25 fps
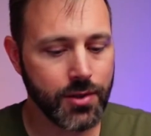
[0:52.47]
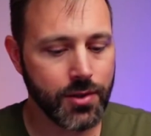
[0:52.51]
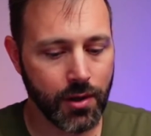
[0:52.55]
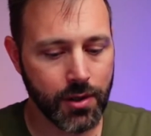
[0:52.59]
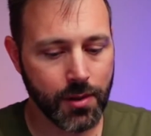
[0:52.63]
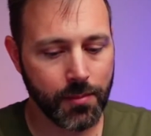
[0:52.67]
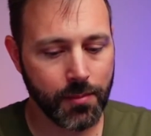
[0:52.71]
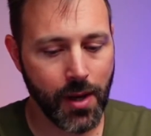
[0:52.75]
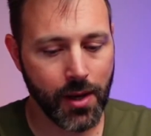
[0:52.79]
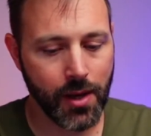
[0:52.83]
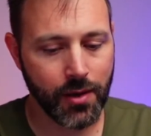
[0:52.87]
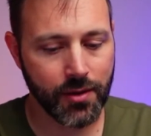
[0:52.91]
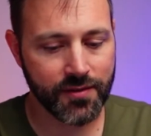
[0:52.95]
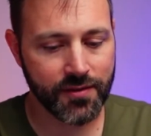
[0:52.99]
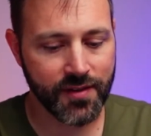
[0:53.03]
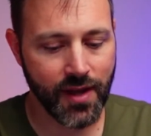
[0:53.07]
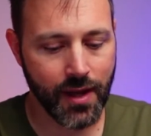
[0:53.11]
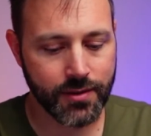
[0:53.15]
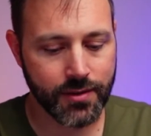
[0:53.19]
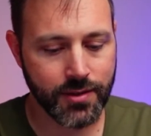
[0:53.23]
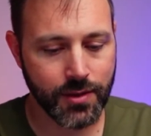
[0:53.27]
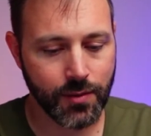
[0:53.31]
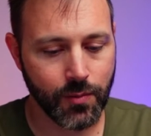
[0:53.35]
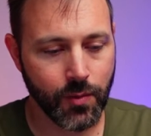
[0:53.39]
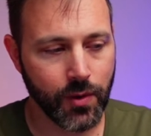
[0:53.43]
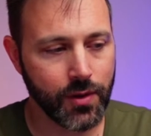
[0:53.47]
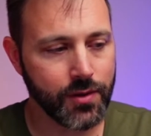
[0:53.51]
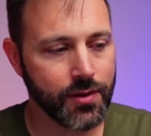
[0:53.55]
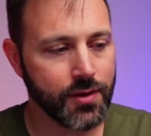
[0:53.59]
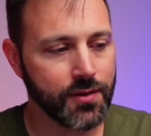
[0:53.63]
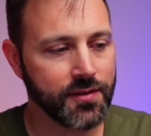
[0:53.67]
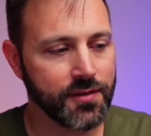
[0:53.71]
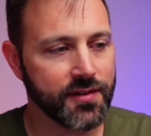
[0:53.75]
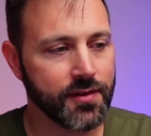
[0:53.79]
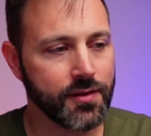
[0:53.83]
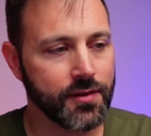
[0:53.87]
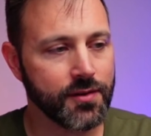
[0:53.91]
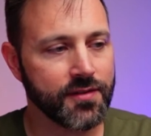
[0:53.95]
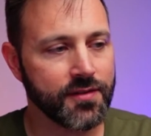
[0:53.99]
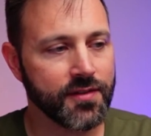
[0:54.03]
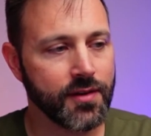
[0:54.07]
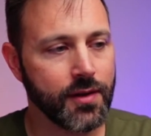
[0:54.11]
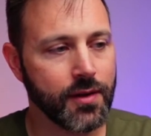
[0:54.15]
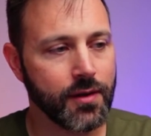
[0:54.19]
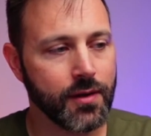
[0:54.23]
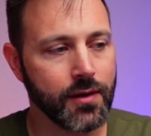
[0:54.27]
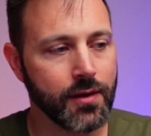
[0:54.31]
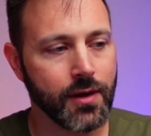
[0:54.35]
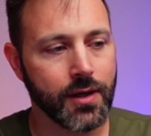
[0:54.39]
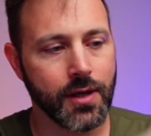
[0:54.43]
about exactly what this is
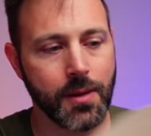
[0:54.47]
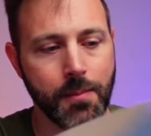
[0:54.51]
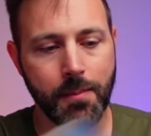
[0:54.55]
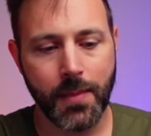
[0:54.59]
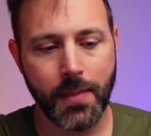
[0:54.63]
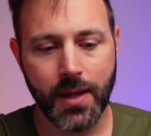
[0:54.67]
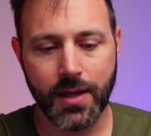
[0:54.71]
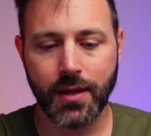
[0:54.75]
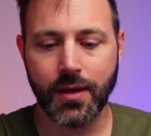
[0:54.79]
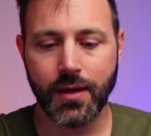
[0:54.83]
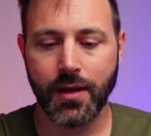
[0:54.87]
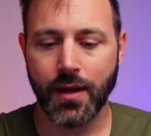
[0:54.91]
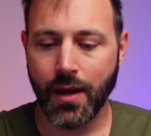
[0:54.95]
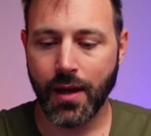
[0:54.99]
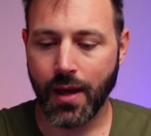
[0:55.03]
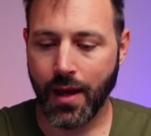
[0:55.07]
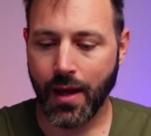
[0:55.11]
here in a minute